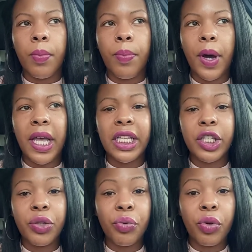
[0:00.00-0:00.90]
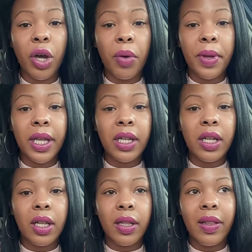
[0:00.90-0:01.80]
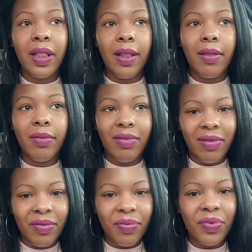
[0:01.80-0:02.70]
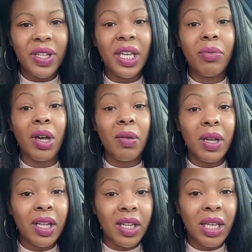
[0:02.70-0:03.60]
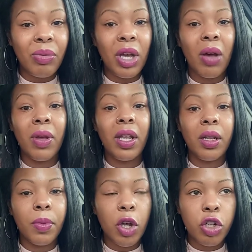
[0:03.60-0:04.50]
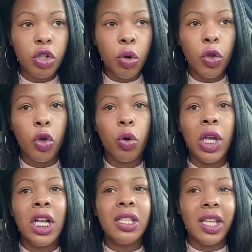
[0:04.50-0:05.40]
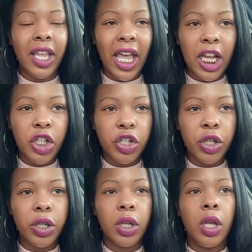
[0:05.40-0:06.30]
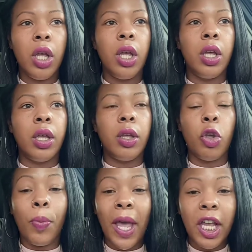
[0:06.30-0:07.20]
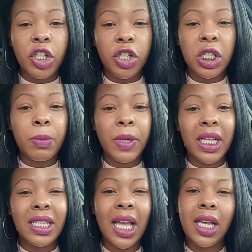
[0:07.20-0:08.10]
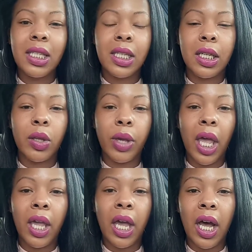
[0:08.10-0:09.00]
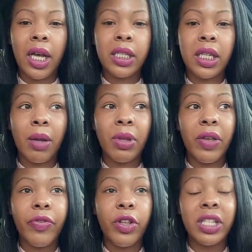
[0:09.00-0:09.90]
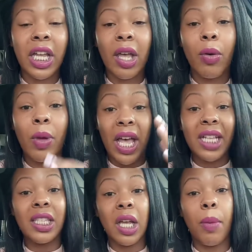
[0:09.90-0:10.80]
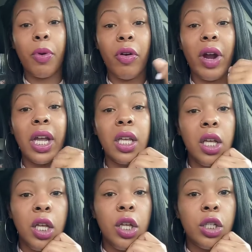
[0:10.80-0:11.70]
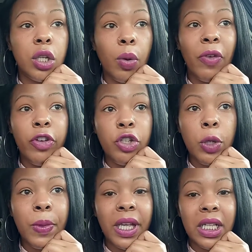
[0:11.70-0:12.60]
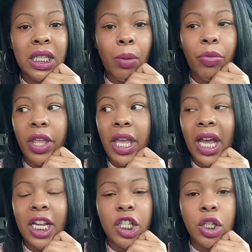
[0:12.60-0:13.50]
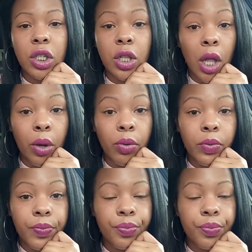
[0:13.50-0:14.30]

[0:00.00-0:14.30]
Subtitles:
but it's still going, keep going, because your dedication, your patience is being tested, okay, guys? And I'm giving you, it's like a heads up, all right? So if you do begin something and it's slow,